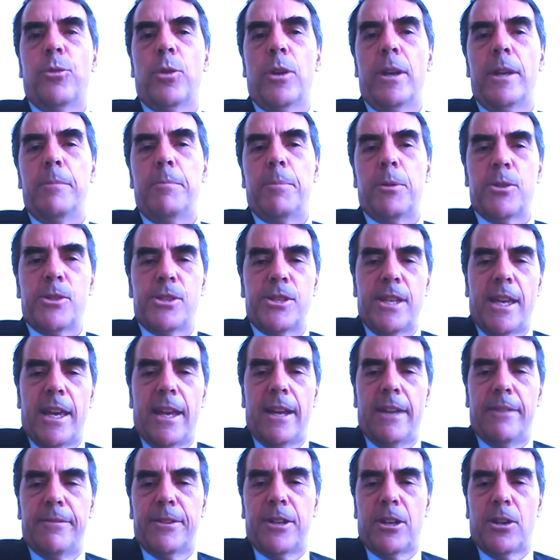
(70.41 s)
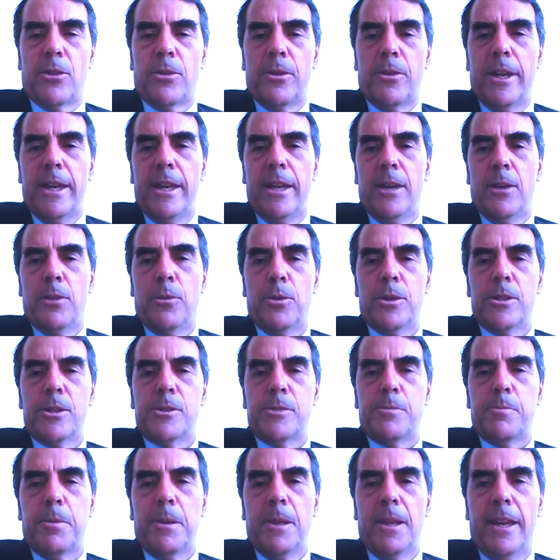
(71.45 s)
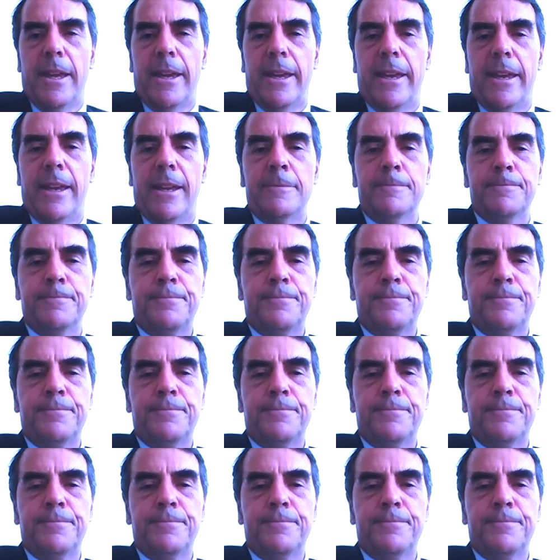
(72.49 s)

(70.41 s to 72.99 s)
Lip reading: 40% of Korea was playing.